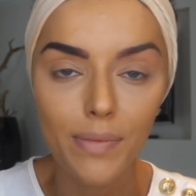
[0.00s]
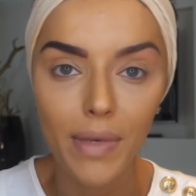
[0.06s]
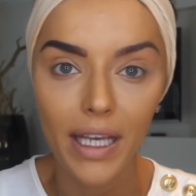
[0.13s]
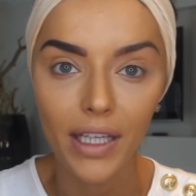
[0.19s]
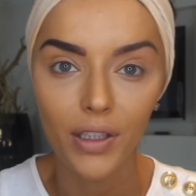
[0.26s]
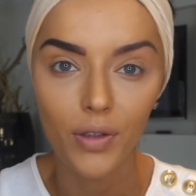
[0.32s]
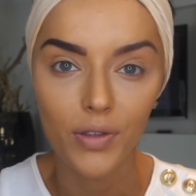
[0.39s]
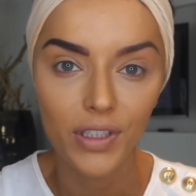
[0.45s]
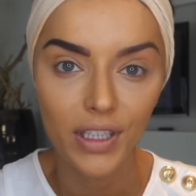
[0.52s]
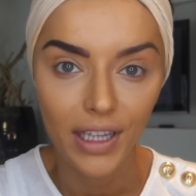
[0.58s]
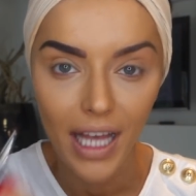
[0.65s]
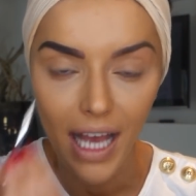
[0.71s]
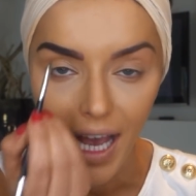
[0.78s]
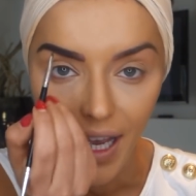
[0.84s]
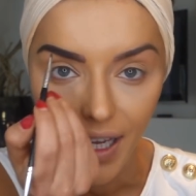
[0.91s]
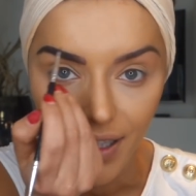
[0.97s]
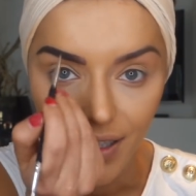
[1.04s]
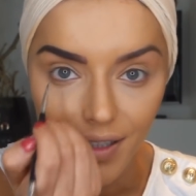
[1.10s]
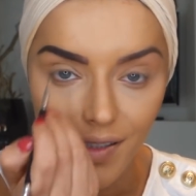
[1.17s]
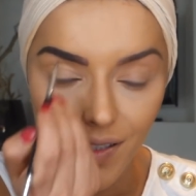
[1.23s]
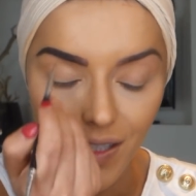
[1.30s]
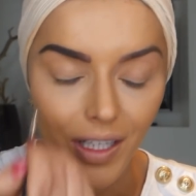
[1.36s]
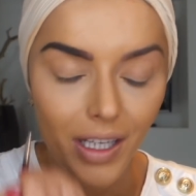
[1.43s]
make those
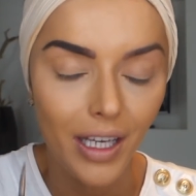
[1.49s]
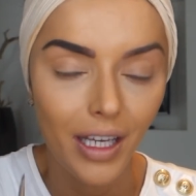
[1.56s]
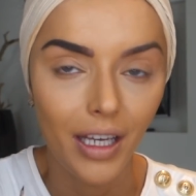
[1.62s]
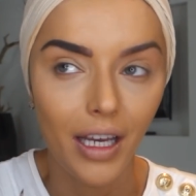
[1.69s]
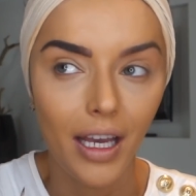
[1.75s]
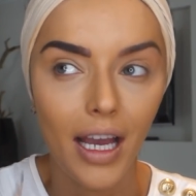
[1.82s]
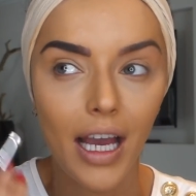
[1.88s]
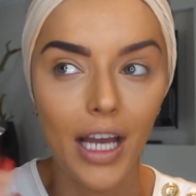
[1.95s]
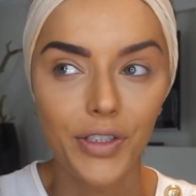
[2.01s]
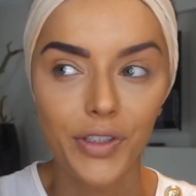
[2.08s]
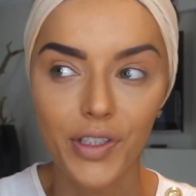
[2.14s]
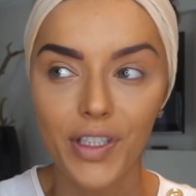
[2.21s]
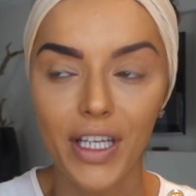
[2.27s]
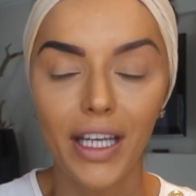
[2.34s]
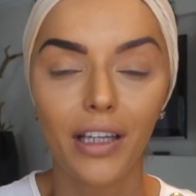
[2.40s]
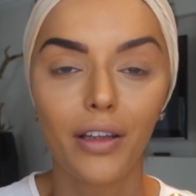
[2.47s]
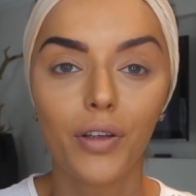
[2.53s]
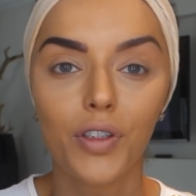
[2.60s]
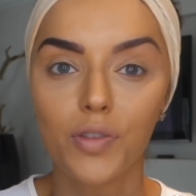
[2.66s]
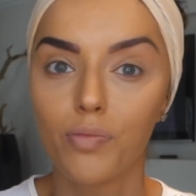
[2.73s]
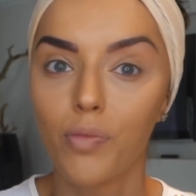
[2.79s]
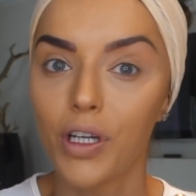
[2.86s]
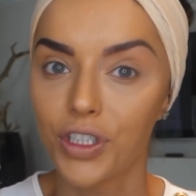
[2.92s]
lines. I just think it
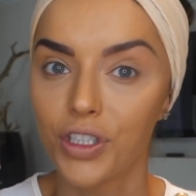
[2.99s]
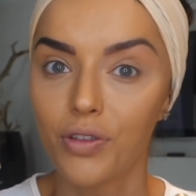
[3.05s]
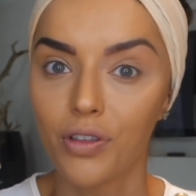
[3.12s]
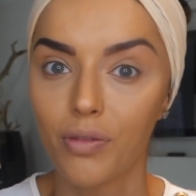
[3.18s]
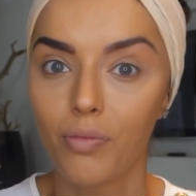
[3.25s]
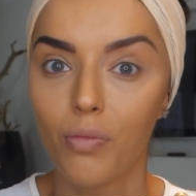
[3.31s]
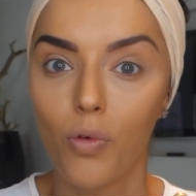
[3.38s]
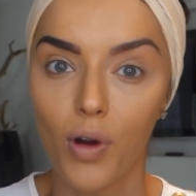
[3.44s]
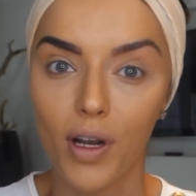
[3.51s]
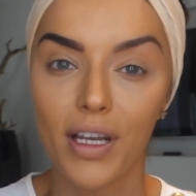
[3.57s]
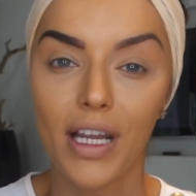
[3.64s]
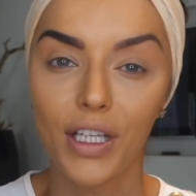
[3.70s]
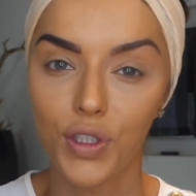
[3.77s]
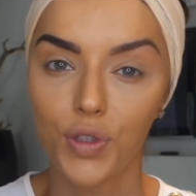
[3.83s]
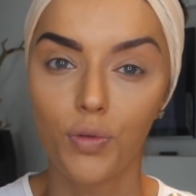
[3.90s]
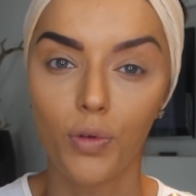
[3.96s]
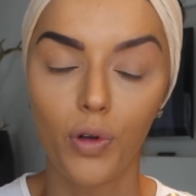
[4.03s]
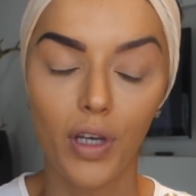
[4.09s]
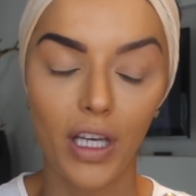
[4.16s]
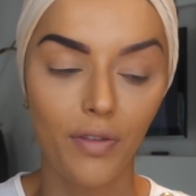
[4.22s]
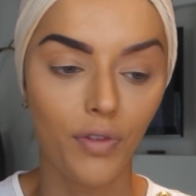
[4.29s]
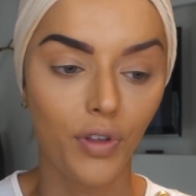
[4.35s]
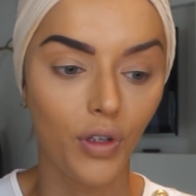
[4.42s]
looks much more natural
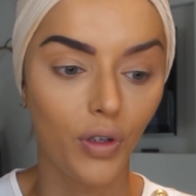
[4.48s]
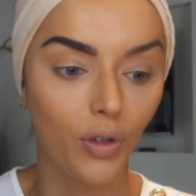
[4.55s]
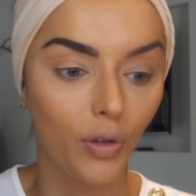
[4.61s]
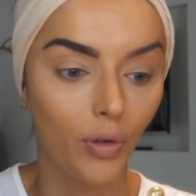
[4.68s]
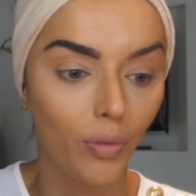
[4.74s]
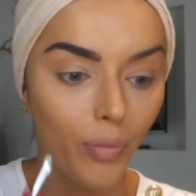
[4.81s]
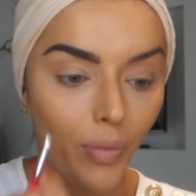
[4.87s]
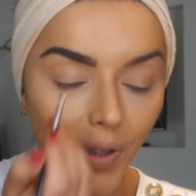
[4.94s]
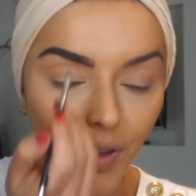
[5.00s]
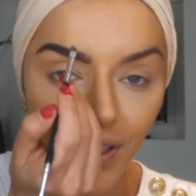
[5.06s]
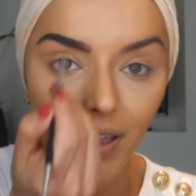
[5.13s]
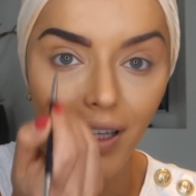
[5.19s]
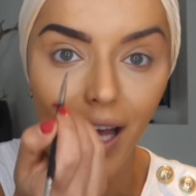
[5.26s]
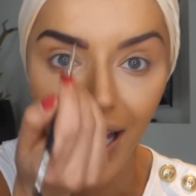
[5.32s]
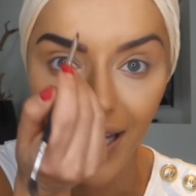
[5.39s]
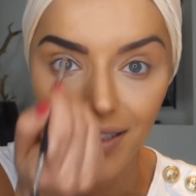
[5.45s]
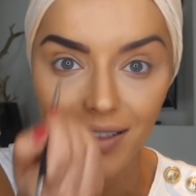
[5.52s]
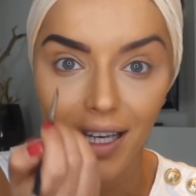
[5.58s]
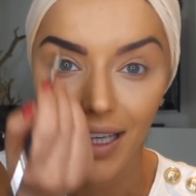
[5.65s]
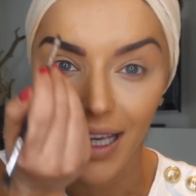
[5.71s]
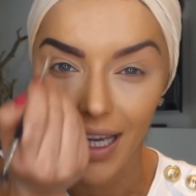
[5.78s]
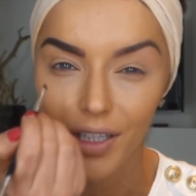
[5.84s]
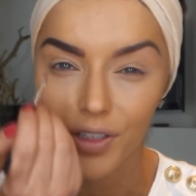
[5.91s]
if you put the lines
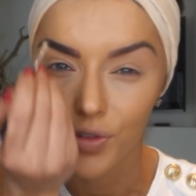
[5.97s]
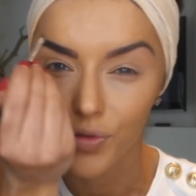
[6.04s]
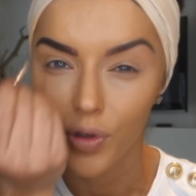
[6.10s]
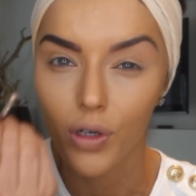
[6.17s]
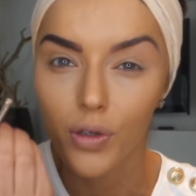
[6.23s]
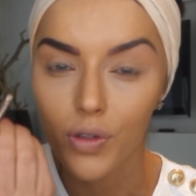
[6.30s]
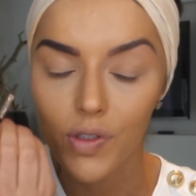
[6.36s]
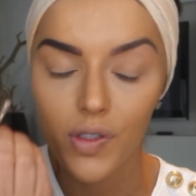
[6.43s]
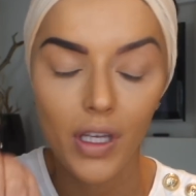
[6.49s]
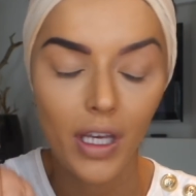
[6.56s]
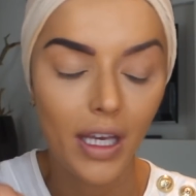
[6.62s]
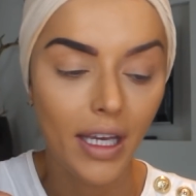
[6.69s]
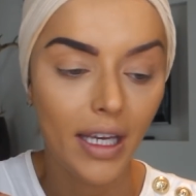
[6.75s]
like hair strokes